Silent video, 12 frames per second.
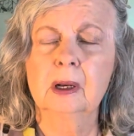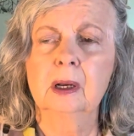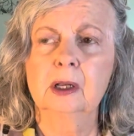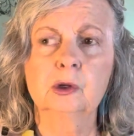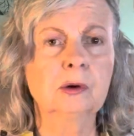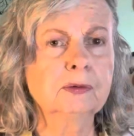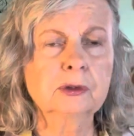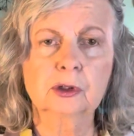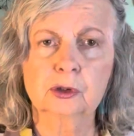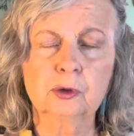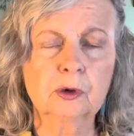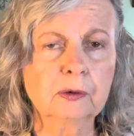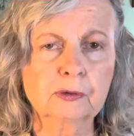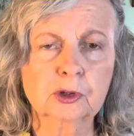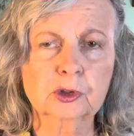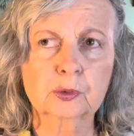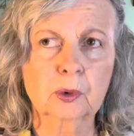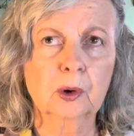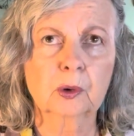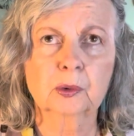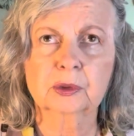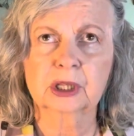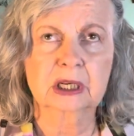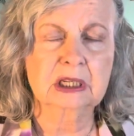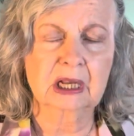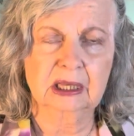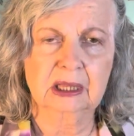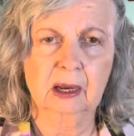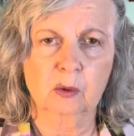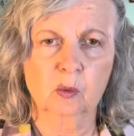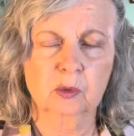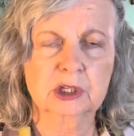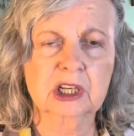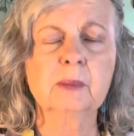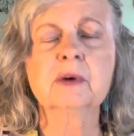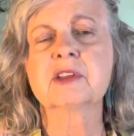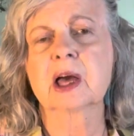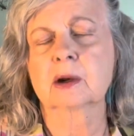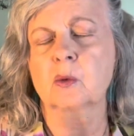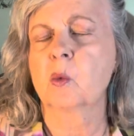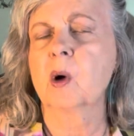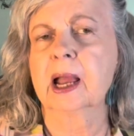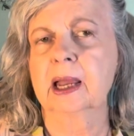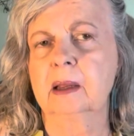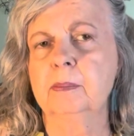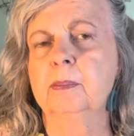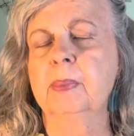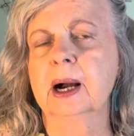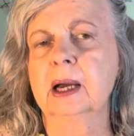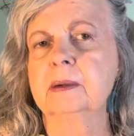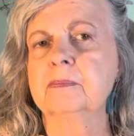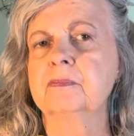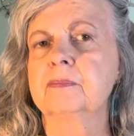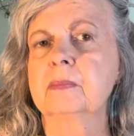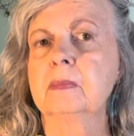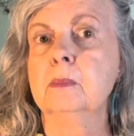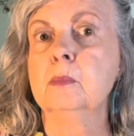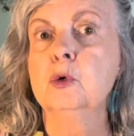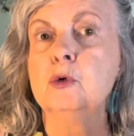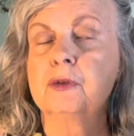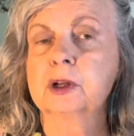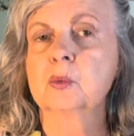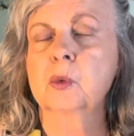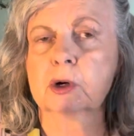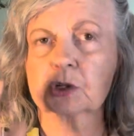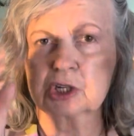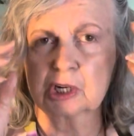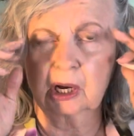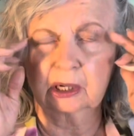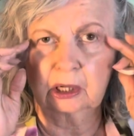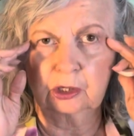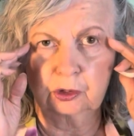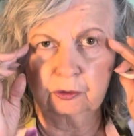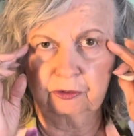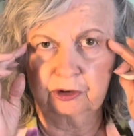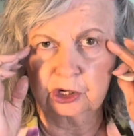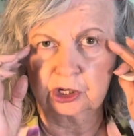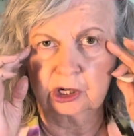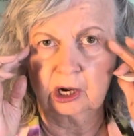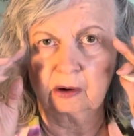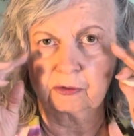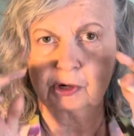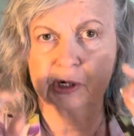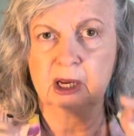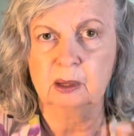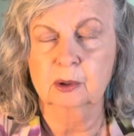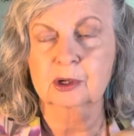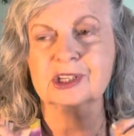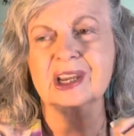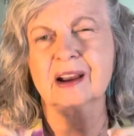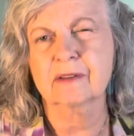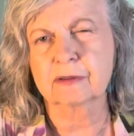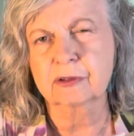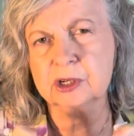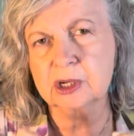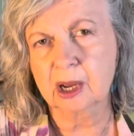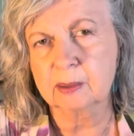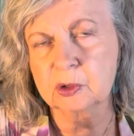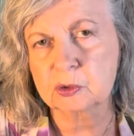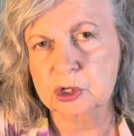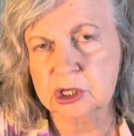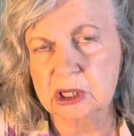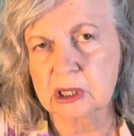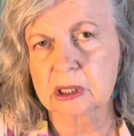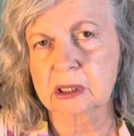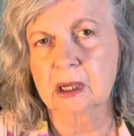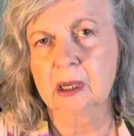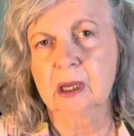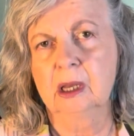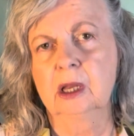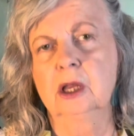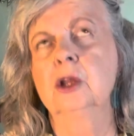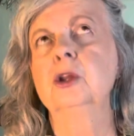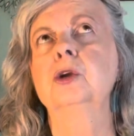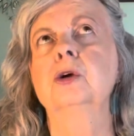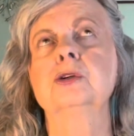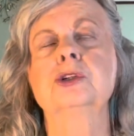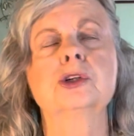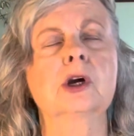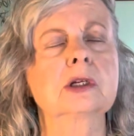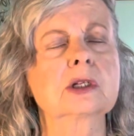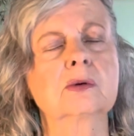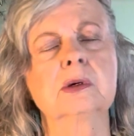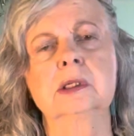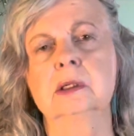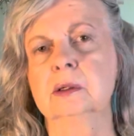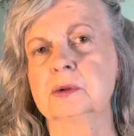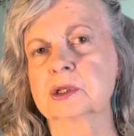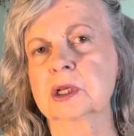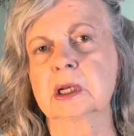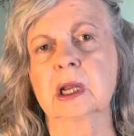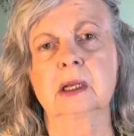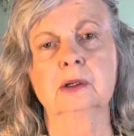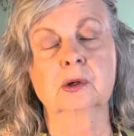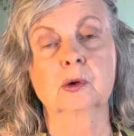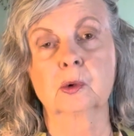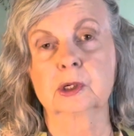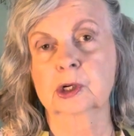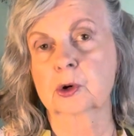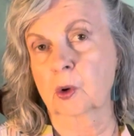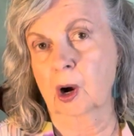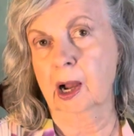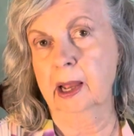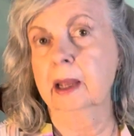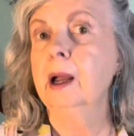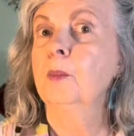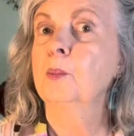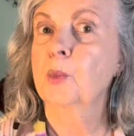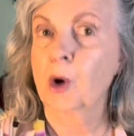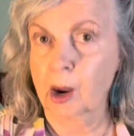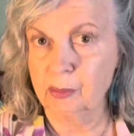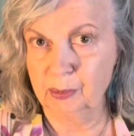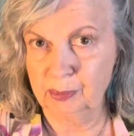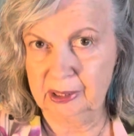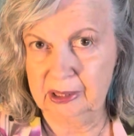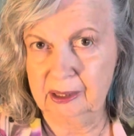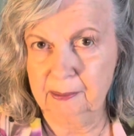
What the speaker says: You don't have to throw things like that, some of that away, but move it where it's not in your vision every day, because every time you see it, you're just going to lose it and you're going to cry, probably.